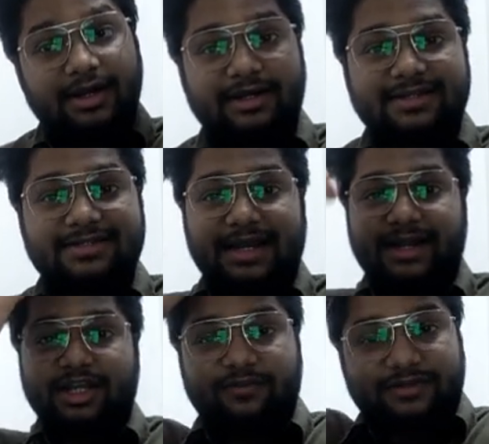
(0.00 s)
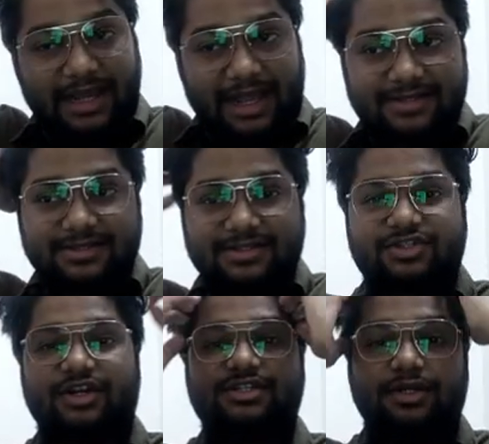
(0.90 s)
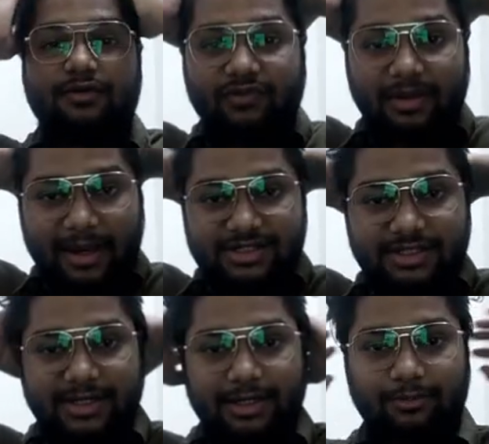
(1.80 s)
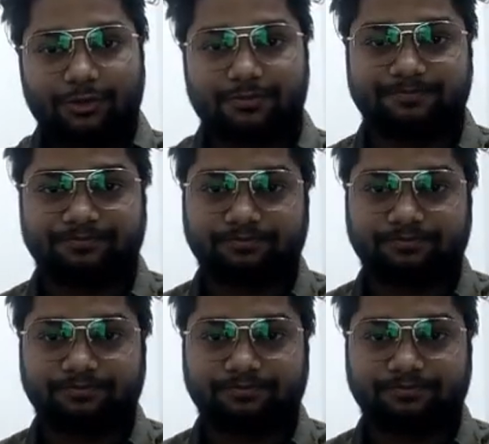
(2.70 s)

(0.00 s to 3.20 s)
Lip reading: understanding of tags, structure, web action, and more.